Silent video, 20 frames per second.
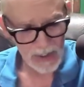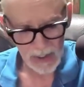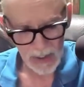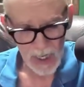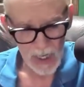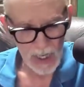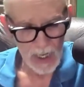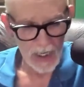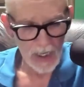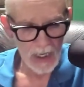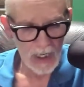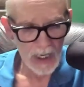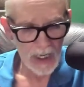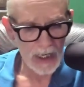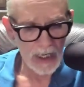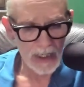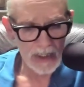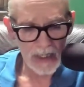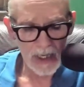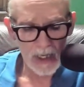and
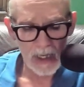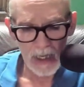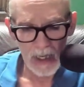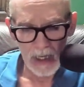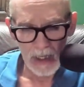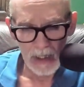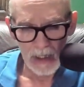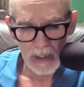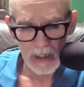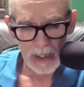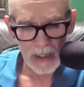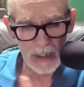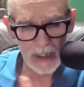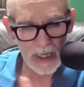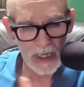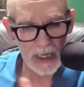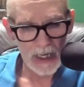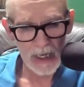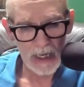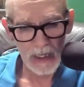they say, "Yeah,
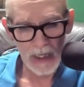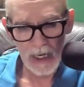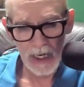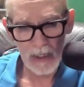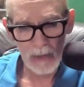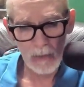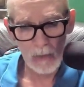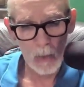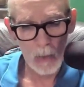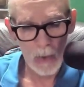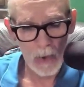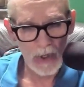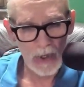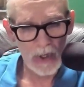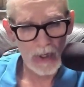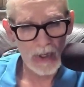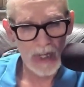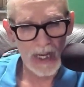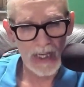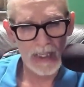I don't want
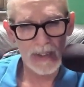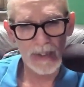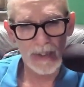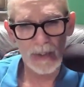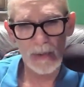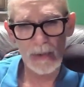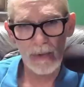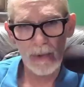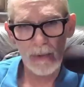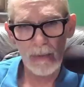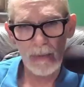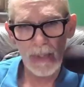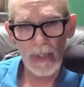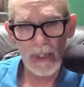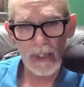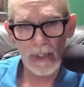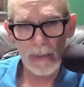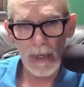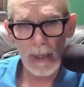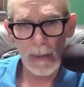to like children, but
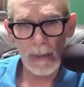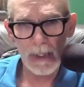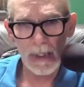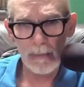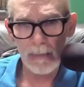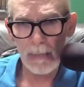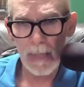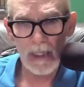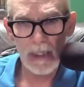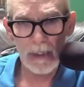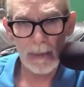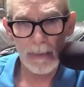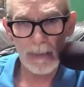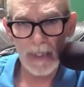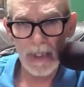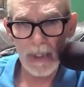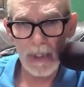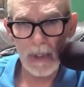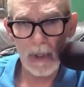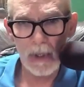it's my
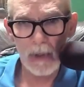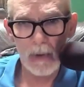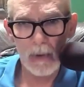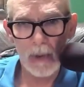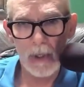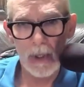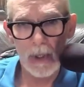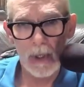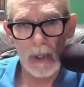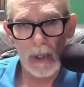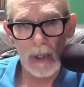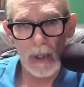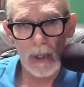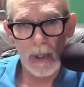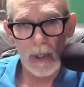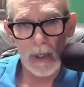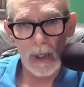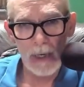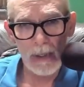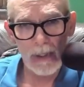libido.
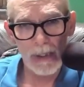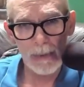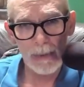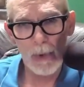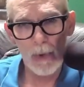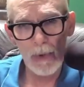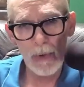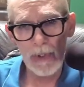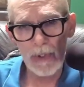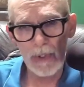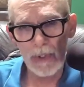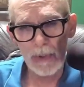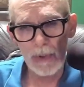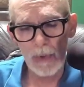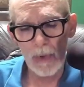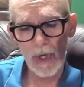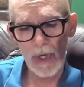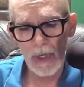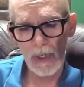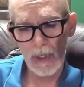I was born this
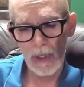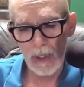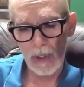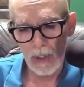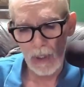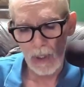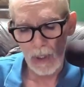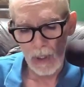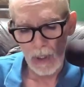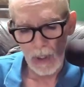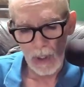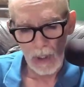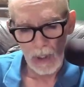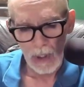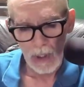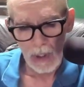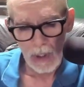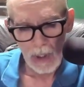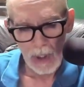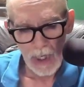way."
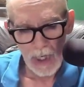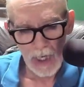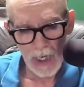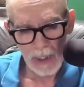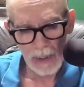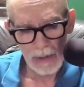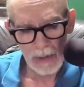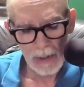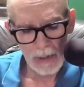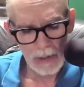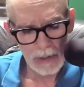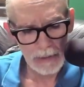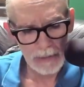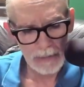And